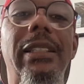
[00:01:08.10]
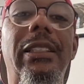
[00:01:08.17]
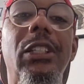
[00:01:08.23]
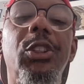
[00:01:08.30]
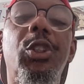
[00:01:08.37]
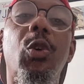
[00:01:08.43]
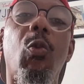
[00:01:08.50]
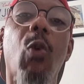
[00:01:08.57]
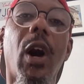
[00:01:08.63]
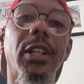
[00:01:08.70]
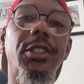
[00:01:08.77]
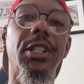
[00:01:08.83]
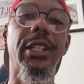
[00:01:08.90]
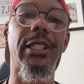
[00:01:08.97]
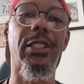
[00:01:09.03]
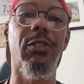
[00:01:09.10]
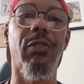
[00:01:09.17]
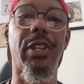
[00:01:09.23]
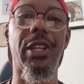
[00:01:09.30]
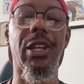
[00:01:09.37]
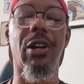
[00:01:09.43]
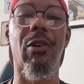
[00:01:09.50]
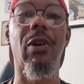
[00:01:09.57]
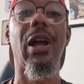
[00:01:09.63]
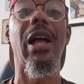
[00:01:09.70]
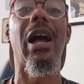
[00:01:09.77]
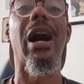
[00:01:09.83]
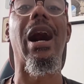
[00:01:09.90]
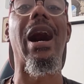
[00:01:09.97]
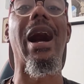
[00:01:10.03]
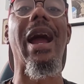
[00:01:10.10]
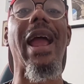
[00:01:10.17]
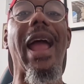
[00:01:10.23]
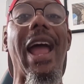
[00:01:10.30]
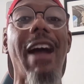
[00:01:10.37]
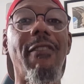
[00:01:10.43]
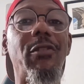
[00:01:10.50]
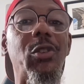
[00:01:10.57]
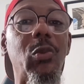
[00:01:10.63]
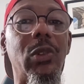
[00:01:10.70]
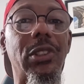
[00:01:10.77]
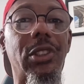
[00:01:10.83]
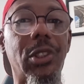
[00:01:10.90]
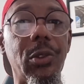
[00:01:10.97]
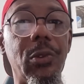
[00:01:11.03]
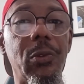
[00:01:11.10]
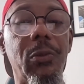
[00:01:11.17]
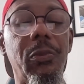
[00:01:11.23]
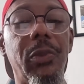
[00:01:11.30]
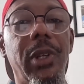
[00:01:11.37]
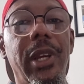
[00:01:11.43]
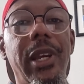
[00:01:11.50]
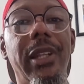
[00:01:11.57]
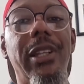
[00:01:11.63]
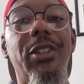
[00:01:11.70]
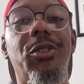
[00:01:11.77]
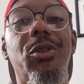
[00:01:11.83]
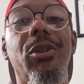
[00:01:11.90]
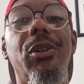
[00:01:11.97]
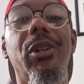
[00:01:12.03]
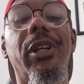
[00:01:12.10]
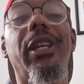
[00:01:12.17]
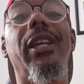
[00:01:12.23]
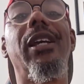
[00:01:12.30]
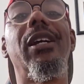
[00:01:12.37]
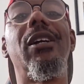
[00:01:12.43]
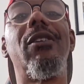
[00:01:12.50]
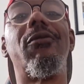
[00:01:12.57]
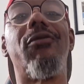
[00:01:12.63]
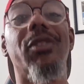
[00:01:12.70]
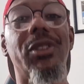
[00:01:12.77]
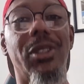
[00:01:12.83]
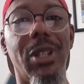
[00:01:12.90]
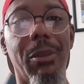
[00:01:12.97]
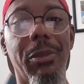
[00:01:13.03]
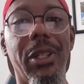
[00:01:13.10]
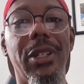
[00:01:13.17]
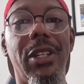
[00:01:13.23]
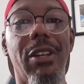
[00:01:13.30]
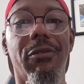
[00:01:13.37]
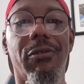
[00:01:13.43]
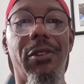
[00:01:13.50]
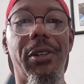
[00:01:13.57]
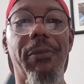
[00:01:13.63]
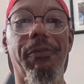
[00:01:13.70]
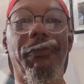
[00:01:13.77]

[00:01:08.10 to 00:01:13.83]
Since you're watching this video, I have to assume that you're looking for something different.